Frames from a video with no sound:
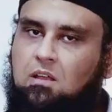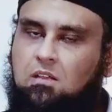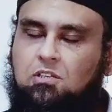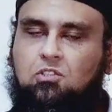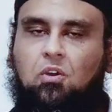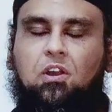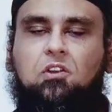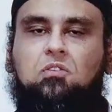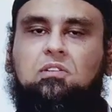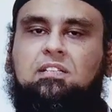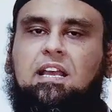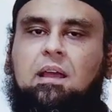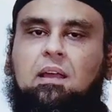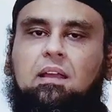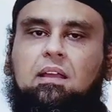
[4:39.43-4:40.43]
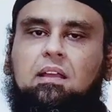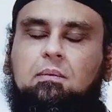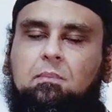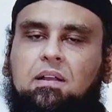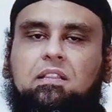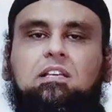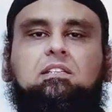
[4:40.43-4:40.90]
Sorry to say,
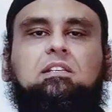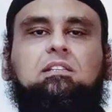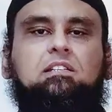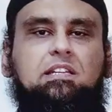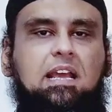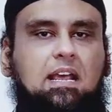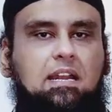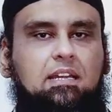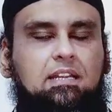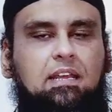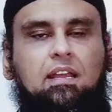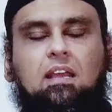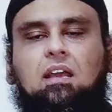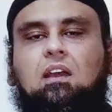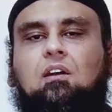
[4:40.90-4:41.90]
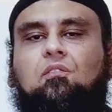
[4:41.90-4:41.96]
but this is reality.